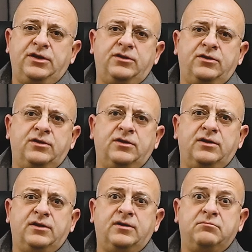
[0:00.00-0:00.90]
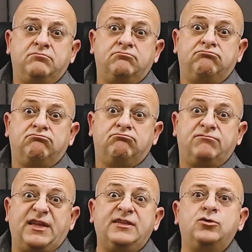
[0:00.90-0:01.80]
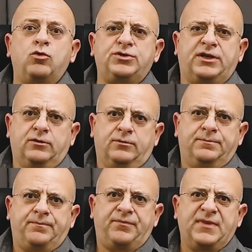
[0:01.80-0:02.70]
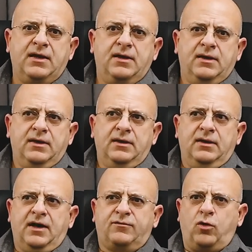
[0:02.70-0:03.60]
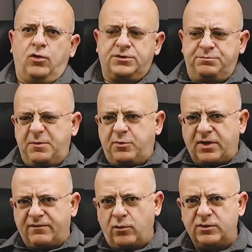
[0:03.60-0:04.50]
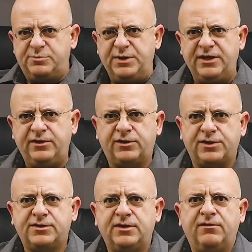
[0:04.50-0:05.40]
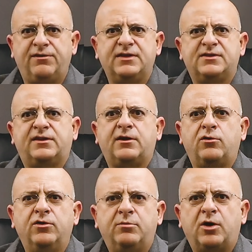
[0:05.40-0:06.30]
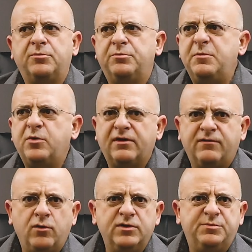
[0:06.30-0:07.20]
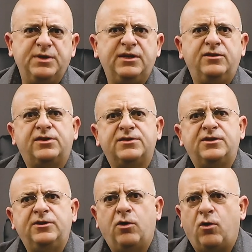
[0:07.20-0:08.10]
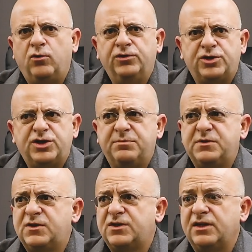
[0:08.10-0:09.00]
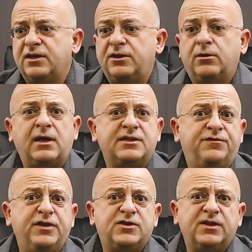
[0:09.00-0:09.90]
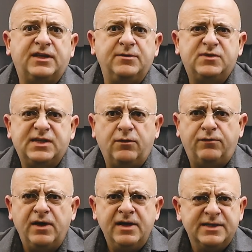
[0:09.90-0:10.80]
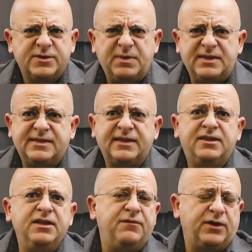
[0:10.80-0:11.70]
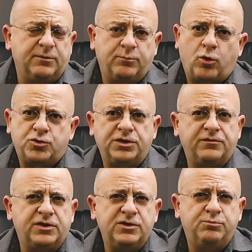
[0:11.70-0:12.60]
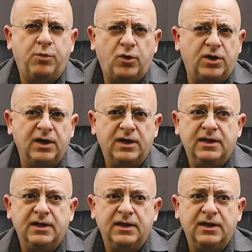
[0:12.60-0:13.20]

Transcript: in uh, things nautical. Of course, people have always been interested in things that are on the bottom. People have always been interested in older ships. Uh, Nicolas Witsen himself spent significant portion of his book